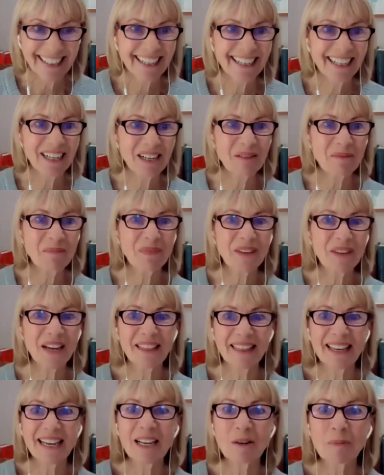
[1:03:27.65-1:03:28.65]
um, i
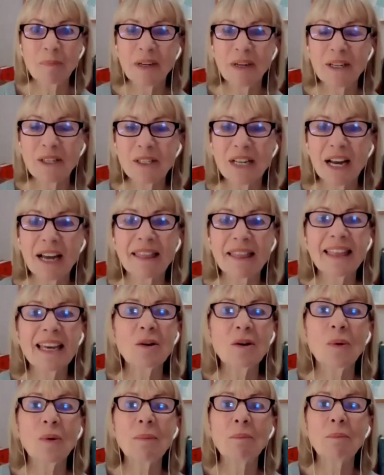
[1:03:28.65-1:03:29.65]
think because i
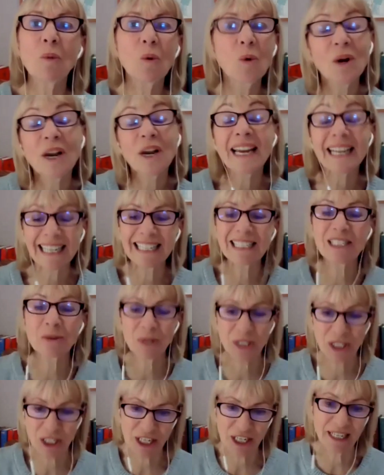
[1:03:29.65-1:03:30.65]
think we're more likely to
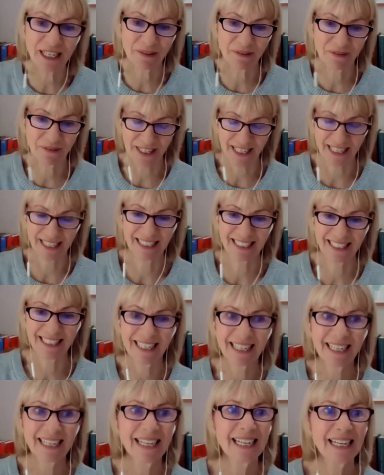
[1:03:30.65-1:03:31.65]
achieve things
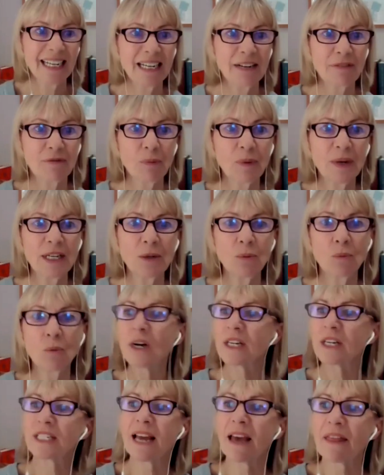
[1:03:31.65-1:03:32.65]
if we
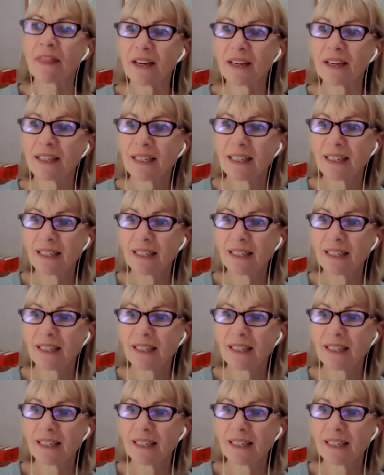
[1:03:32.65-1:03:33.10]
work together